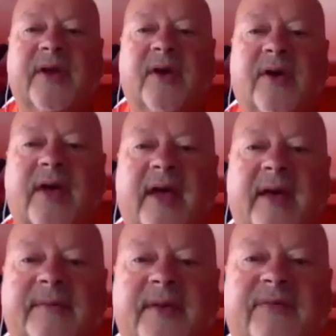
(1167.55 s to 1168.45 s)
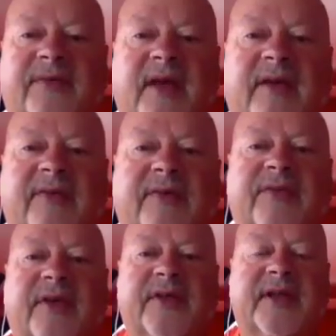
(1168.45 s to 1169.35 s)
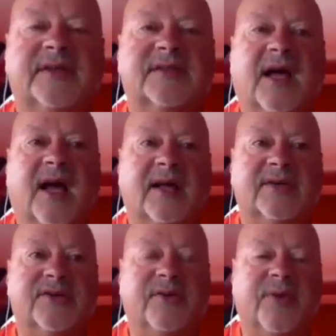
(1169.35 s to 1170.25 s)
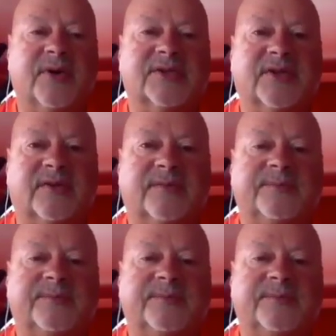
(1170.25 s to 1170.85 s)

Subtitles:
Okay, if you feel that it's too personal.